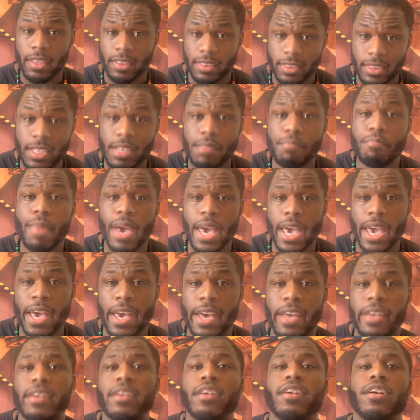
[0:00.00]
the
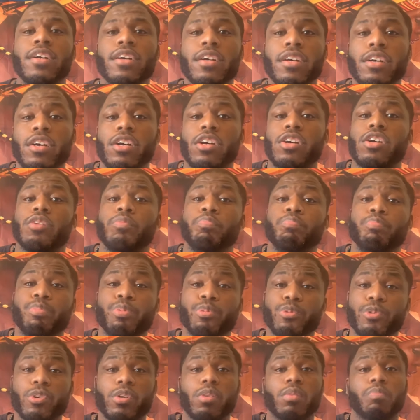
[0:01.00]
man,
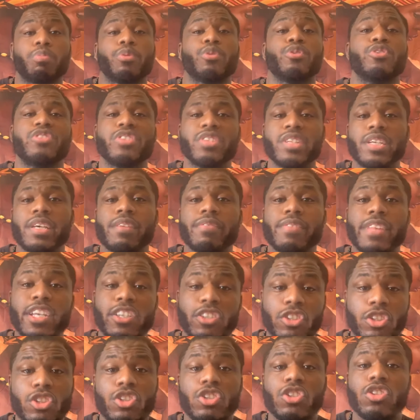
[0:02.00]
perceived that
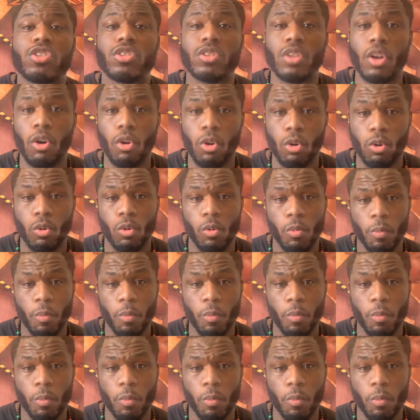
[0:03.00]
she stole.